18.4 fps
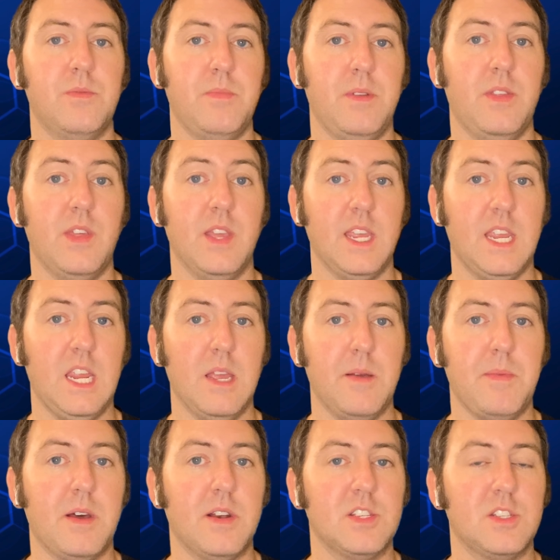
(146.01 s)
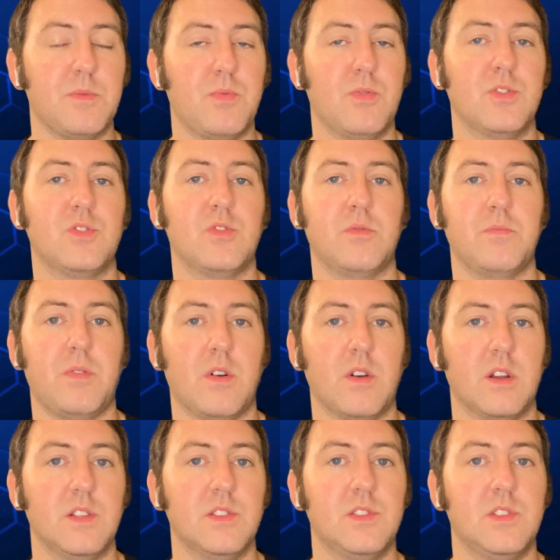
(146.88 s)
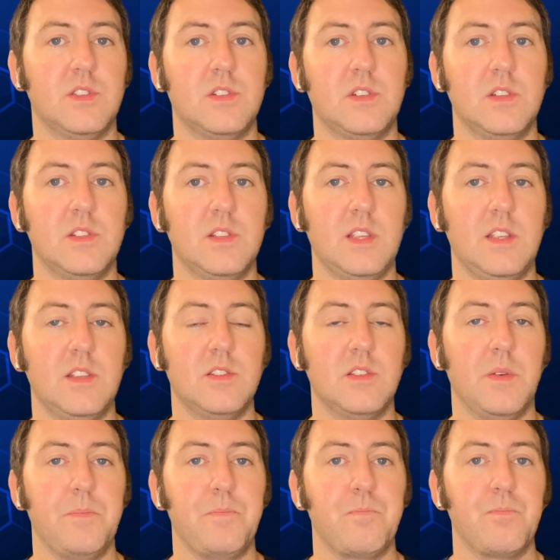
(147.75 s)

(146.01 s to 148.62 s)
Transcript: be thinking about as a person with Parkinson's disease